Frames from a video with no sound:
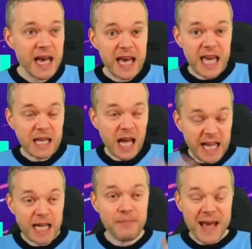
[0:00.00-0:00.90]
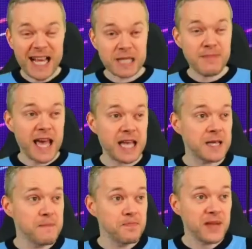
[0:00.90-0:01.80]
I need a piss,
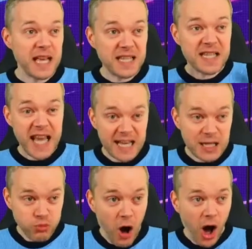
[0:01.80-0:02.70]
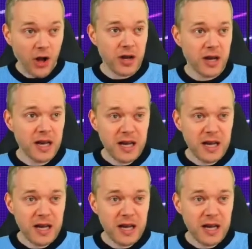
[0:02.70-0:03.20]
mate. It's 6-1.